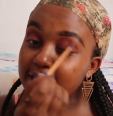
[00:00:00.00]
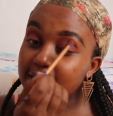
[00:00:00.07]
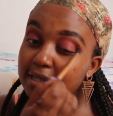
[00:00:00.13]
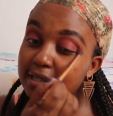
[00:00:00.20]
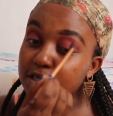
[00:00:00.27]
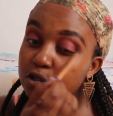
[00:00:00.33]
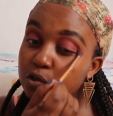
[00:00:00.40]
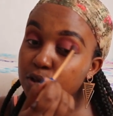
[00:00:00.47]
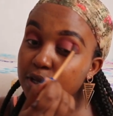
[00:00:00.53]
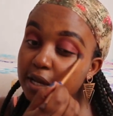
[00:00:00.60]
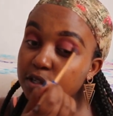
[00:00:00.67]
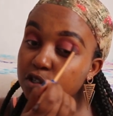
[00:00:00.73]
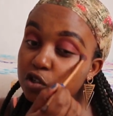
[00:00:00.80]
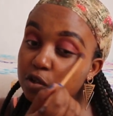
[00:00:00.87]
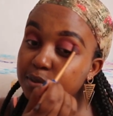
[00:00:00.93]
it is to
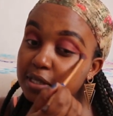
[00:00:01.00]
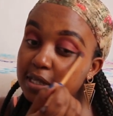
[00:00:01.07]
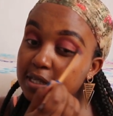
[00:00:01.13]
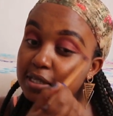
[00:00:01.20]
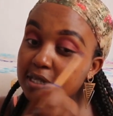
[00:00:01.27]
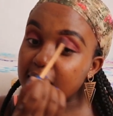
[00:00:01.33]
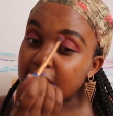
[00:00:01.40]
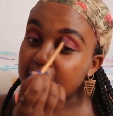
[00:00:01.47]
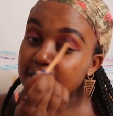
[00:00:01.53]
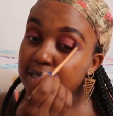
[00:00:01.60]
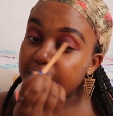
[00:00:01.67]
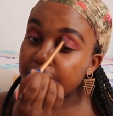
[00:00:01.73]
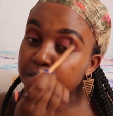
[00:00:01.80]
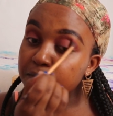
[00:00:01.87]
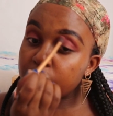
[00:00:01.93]
get jobs these
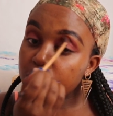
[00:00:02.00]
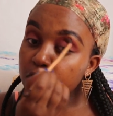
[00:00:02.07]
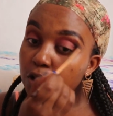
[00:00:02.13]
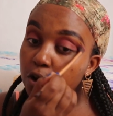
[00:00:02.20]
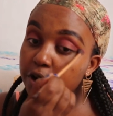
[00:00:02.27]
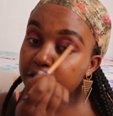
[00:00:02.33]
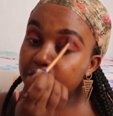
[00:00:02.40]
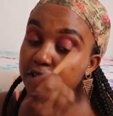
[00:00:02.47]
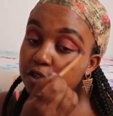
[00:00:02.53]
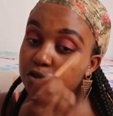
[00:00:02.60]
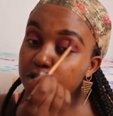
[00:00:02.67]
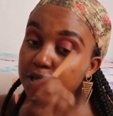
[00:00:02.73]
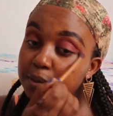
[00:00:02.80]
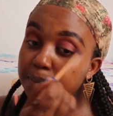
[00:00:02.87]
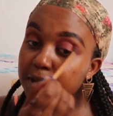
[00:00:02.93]
days or even
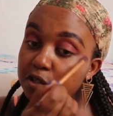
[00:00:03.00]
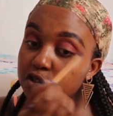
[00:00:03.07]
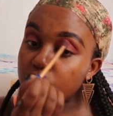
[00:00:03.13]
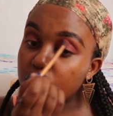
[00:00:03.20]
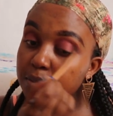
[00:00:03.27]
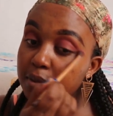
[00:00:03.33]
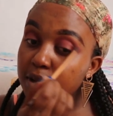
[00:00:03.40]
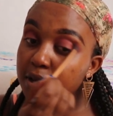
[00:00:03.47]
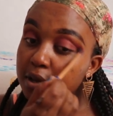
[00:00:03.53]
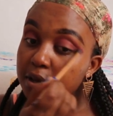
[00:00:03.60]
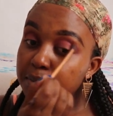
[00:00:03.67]
to keep a job,